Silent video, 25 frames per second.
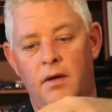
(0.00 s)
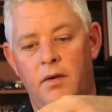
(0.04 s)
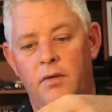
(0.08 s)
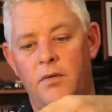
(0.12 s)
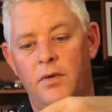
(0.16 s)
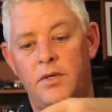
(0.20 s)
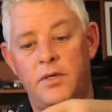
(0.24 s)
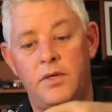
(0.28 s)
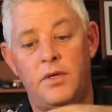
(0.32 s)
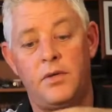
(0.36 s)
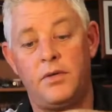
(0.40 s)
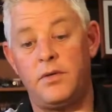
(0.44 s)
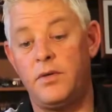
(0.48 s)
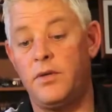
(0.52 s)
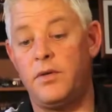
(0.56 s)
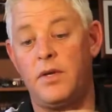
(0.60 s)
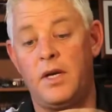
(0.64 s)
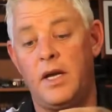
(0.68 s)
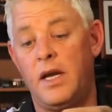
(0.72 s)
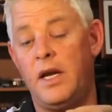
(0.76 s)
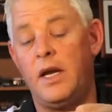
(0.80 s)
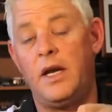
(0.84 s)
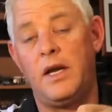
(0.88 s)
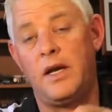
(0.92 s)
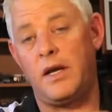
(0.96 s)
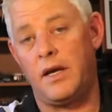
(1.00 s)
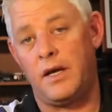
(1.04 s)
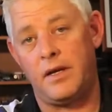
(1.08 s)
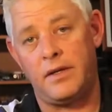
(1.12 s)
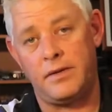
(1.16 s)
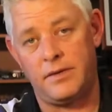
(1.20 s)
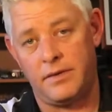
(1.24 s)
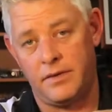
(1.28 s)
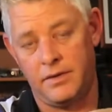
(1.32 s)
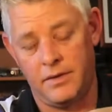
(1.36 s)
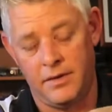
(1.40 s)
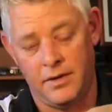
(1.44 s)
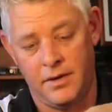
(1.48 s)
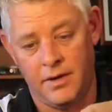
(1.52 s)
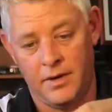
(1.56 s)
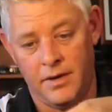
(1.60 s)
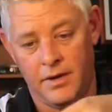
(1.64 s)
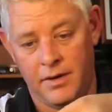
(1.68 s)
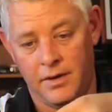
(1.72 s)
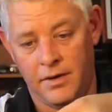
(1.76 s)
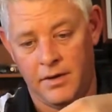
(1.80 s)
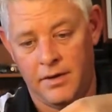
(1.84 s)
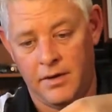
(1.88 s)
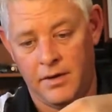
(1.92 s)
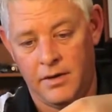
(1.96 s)
which you'll do in any case.
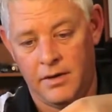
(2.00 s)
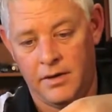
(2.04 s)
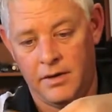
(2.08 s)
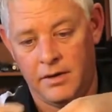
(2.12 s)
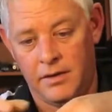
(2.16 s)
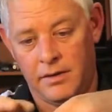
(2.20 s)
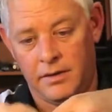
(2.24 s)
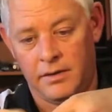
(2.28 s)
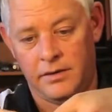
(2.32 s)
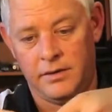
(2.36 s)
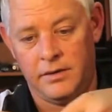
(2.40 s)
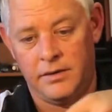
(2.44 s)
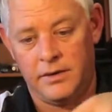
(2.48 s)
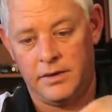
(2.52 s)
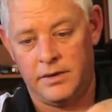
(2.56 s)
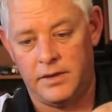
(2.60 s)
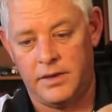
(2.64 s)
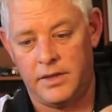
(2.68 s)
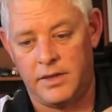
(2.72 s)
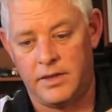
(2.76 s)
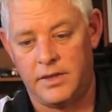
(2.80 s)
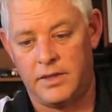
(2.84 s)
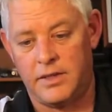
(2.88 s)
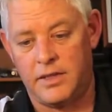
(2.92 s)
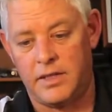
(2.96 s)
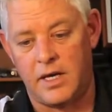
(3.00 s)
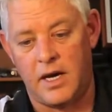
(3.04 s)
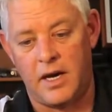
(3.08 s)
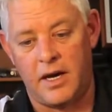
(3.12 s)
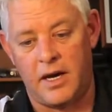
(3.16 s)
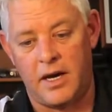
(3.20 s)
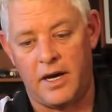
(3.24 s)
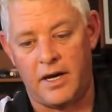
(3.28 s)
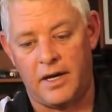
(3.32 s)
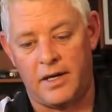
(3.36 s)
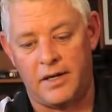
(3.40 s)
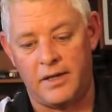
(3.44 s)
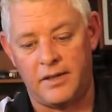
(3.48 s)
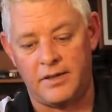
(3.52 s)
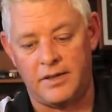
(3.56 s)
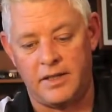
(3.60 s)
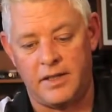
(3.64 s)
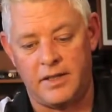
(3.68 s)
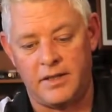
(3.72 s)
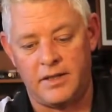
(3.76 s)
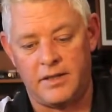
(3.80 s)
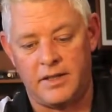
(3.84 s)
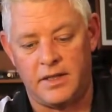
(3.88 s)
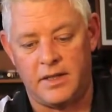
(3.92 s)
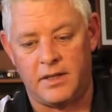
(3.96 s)
It's just angler's
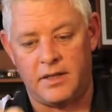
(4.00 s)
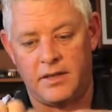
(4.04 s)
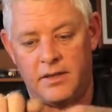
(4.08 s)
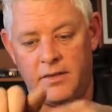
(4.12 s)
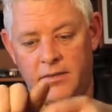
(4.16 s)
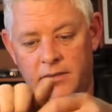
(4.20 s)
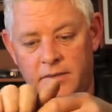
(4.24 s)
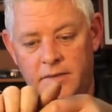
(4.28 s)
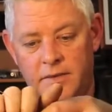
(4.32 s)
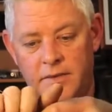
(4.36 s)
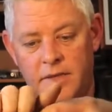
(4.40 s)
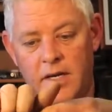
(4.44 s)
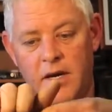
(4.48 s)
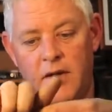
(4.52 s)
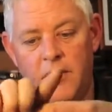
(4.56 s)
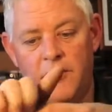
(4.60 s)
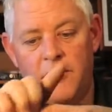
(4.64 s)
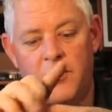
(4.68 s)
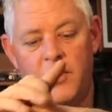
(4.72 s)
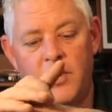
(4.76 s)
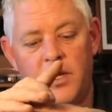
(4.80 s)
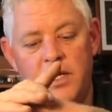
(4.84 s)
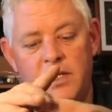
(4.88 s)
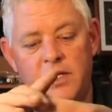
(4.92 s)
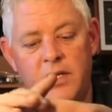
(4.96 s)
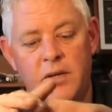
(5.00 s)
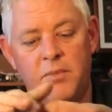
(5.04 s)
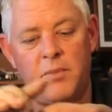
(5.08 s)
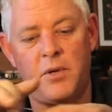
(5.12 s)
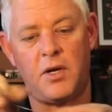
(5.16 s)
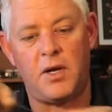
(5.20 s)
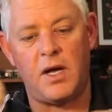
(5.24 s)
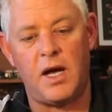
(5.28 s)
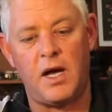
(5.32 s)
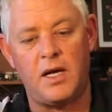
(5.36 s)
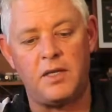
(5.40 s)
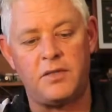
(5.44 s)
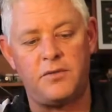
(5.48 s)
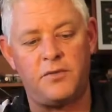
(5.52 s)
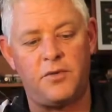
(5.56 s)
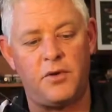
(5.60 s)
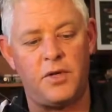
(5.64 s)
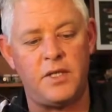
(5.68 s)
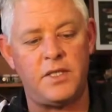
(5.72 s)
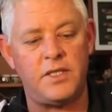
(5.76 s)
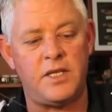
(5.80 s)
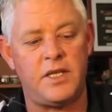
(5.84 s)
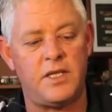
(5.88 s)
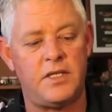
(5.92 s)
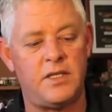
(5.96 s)
instinct. So very simple, guys,
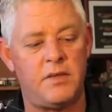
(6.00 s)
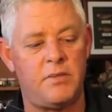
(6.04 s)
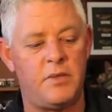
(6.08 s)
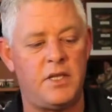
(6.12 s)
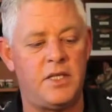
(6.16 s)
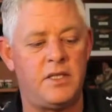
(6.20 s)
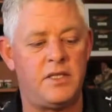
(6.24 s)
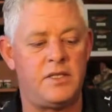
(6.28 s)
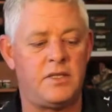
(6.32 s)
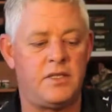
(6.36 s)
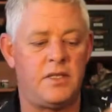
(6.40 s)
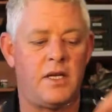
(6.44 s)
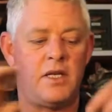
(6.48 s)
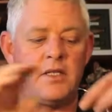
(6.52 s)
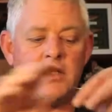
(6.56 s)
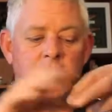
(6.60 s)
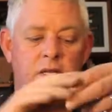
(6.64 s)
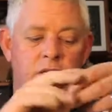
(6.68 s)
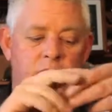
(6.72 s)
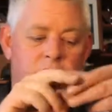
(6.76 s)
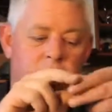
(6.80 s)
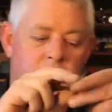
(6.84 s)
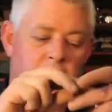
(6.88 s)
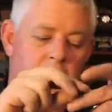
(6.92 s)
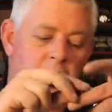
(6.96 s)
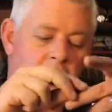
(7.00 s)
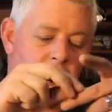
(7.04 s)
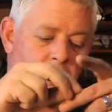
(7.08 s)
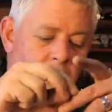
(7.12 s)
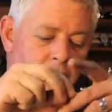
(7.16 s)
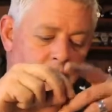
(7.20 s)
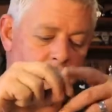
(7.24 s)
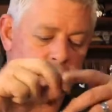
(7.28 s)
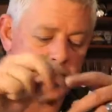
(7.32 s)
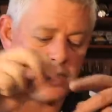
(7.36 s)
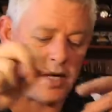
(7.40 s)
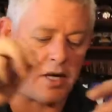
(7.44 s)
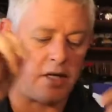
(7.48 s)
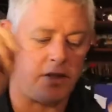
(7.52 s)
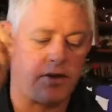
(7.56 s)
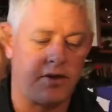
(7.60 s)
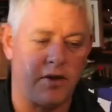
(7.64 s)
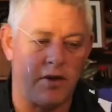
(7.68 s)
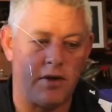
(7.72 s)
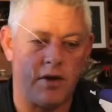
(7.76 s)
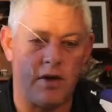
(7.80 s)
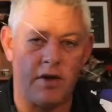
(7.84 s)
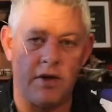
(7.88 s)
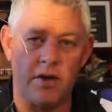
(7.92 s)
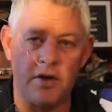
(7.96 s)
40 centimeters. That's a general trace
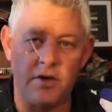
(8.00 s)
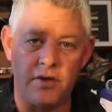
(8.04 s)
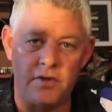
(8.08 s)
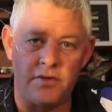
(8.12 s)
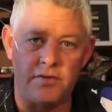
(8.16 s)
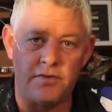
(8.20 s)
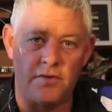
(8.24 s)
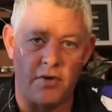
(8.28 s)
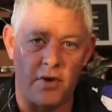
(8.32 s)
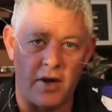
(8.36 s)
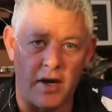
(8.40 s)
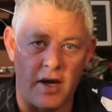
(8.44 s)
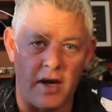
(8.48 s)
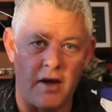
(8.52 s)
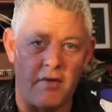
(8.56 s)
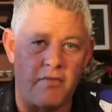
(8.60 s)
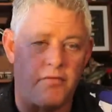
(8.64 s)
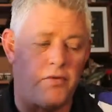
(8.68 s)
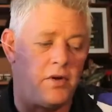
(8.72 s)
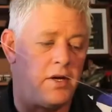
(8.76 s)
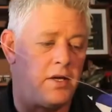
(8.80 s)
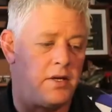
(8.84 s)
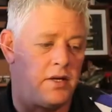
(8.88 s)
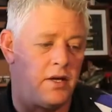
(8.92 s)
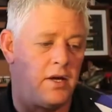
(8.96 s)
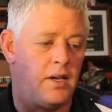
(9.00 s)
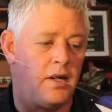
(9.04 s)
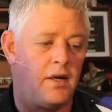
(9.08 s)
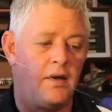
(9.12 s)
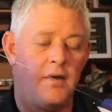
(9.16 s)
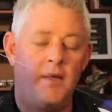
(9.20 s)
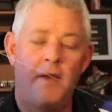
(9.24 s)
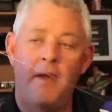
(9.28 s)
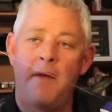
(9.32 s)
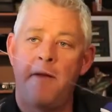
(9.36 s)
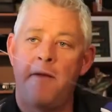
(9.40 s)
you can use for everything.